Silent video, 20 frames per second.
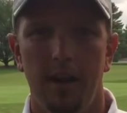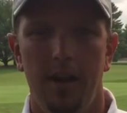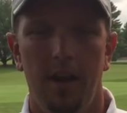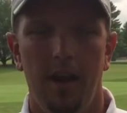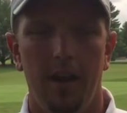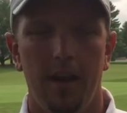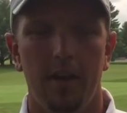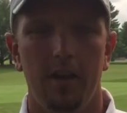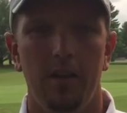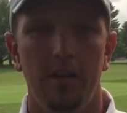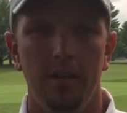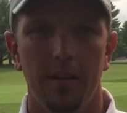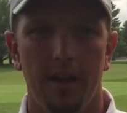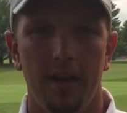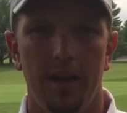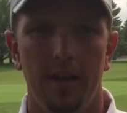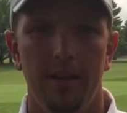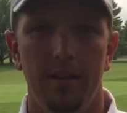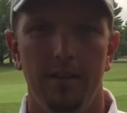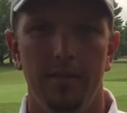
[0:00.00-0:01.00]
I call
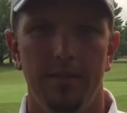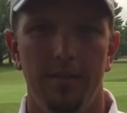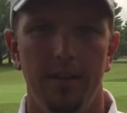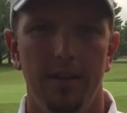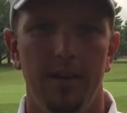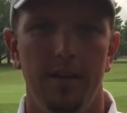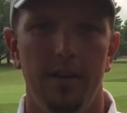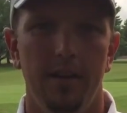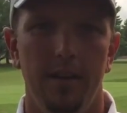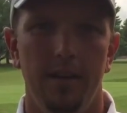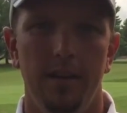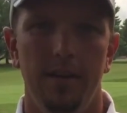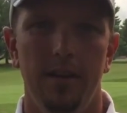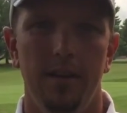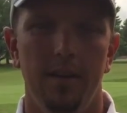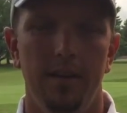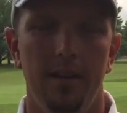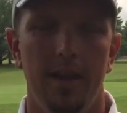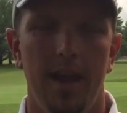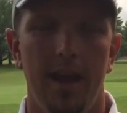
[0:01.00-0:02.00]
it kind of
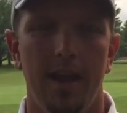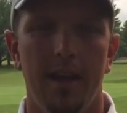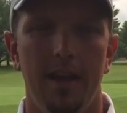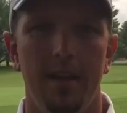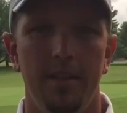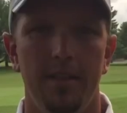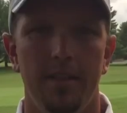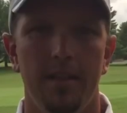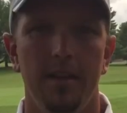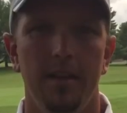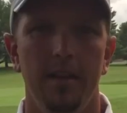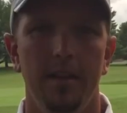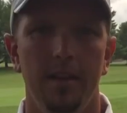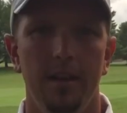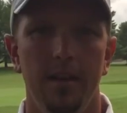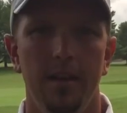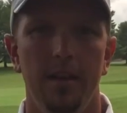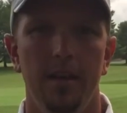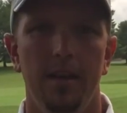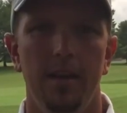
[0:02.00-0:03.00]
a nagging thing.